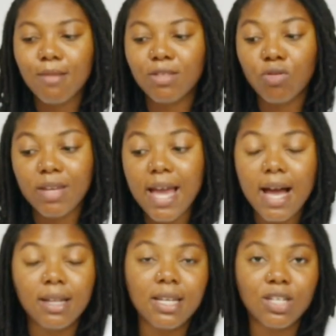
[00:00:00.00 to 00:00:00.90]
So
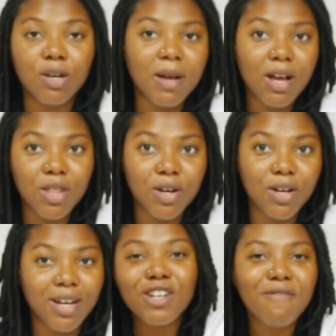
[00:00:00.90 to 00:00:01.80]
yeah, these are my
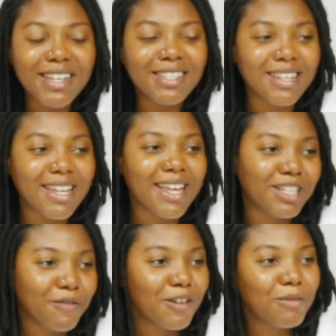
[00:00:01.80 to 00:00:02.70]
other devices I
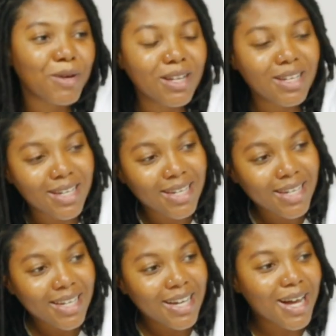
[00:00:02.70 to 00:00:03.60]
like to film on.
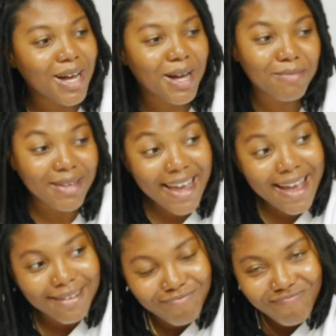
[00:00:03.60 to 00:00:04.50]
Yeah.